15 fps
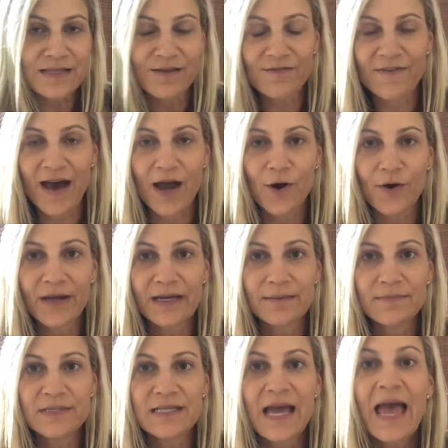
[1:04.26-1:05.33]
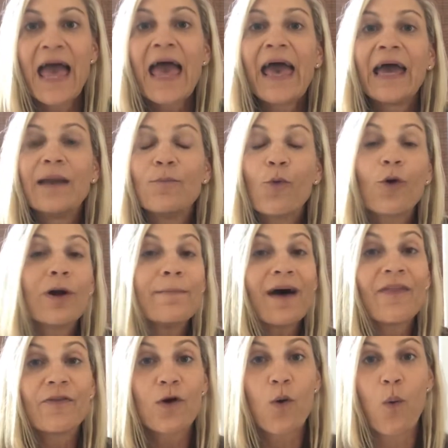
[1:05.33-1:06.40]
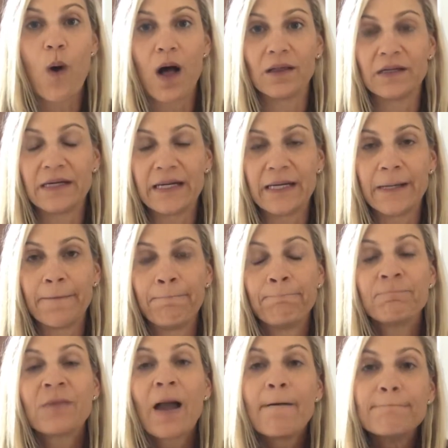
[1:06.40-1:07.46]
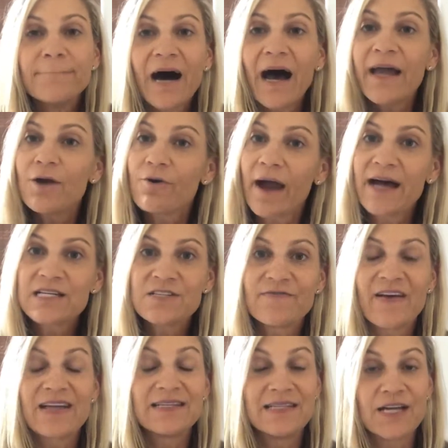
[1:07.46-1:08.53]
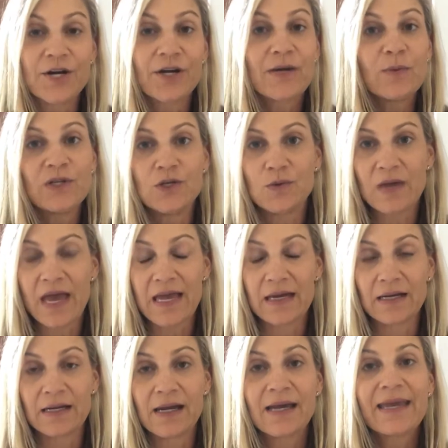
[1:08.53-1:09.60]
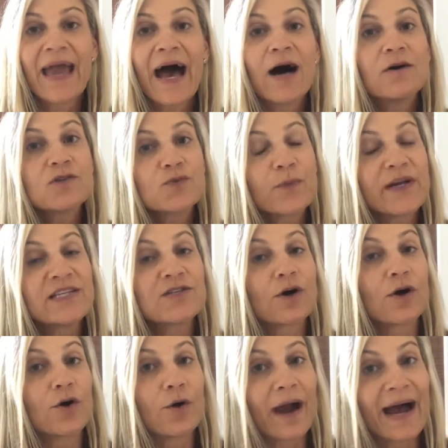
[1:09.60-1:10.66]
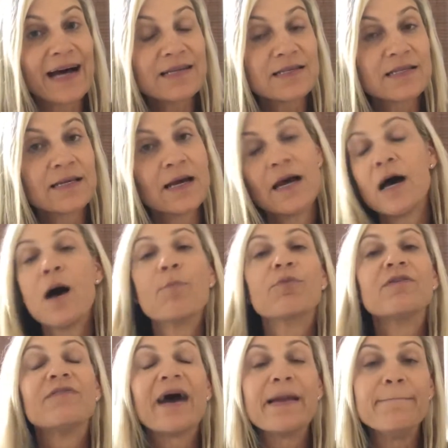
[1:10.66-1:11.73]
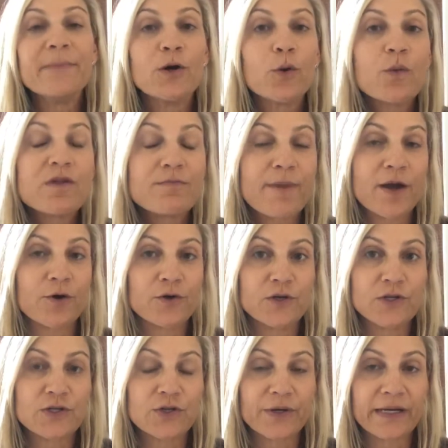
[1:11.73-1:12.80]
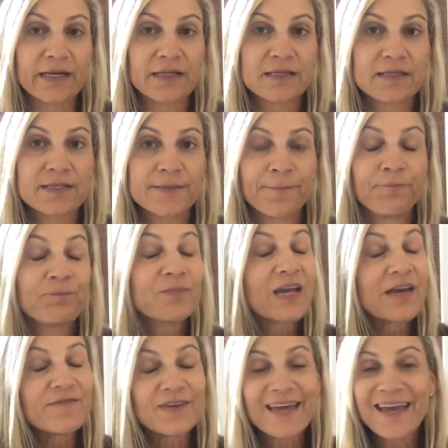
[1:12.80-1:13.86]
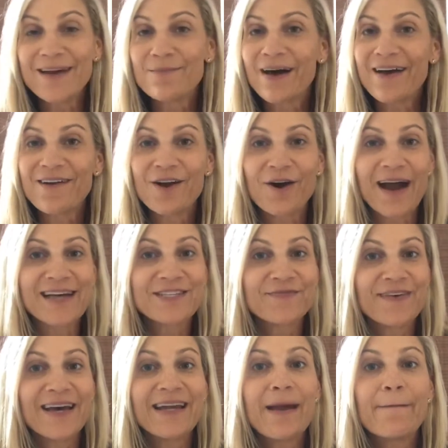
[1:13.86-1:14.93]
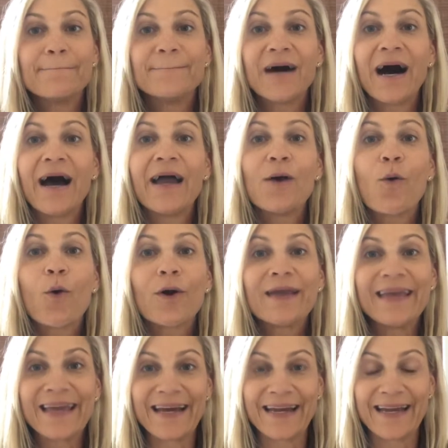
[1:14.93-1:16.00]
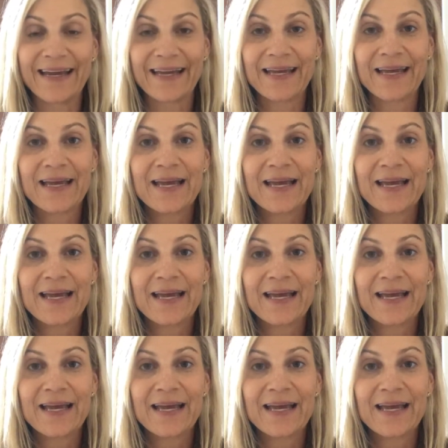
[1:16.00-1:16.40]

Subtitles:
and the fat grams and more about the quality. Buy grass-fed dairy when you can. Cows raised on grass provide milk with better nutrients. If you can't buy a grass-fed, buy organic.